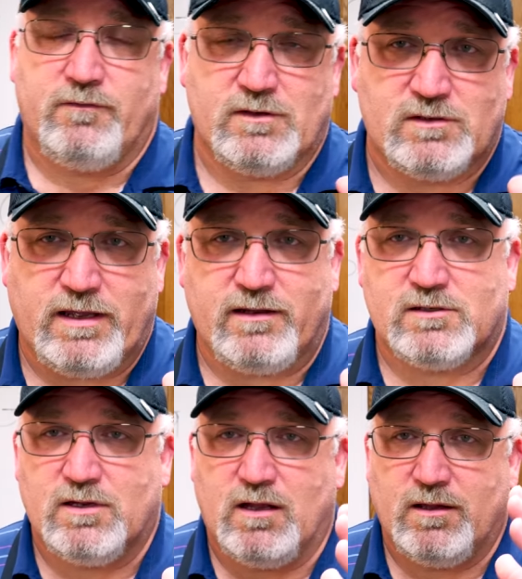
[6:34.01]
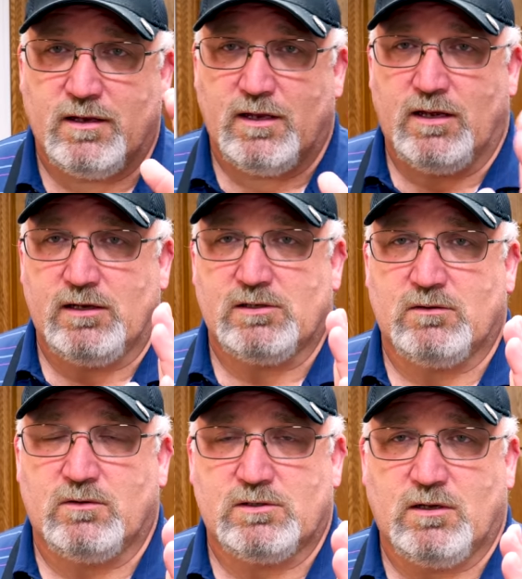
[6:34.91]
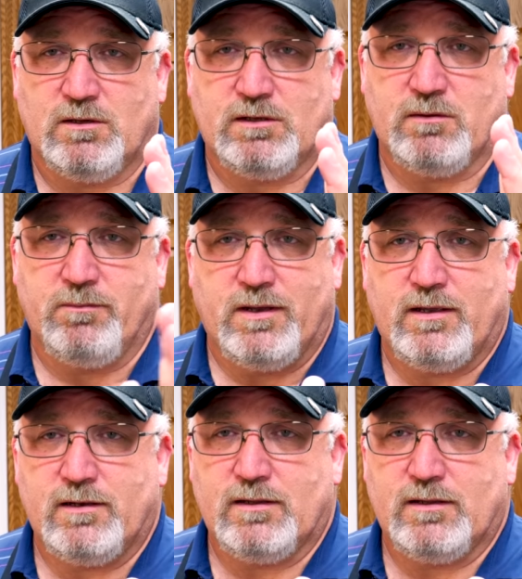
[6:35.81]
If it's that solid and it's solid at the butt,